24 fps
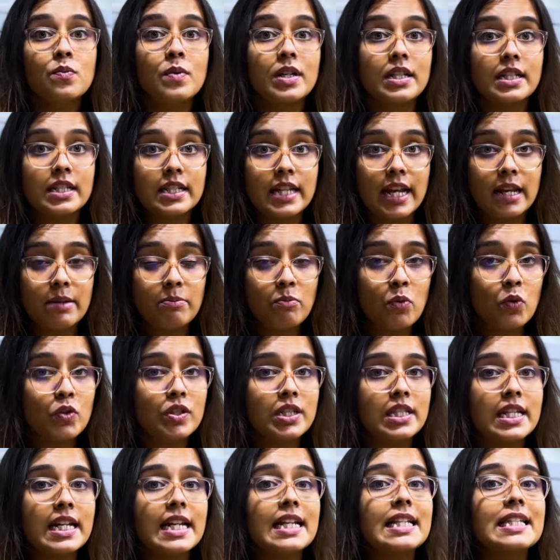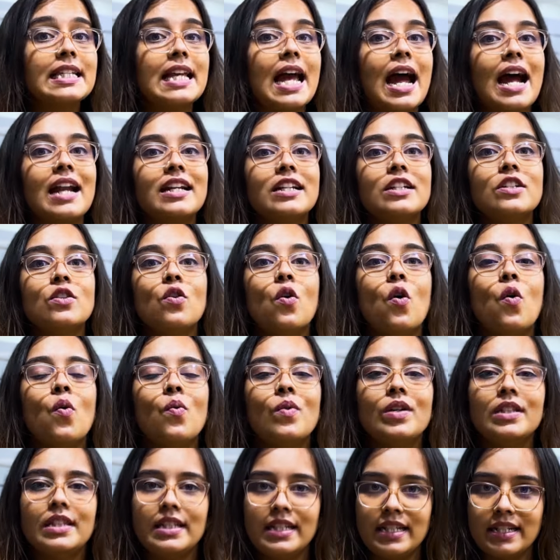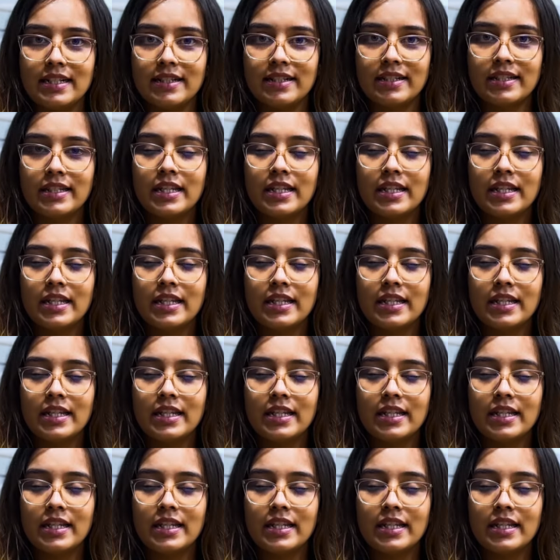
with 10 more states added over the years.